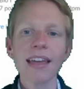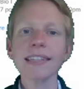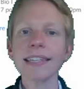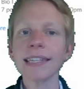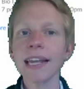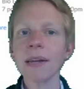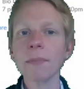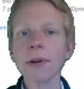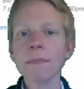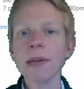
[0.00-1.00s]
This is going to
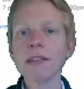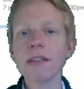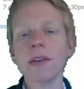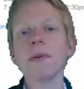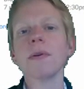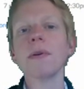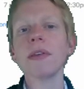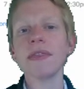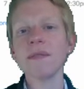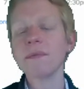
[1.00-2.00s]
bring me
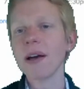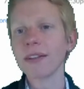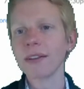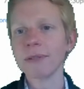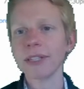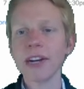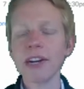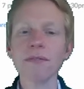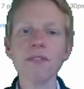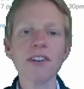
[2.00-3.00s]
to the welcome
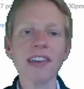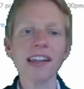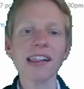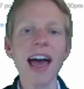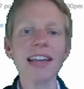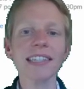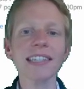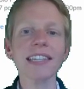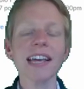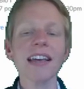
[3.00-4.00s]
screen for the
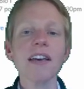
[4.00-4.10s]
class.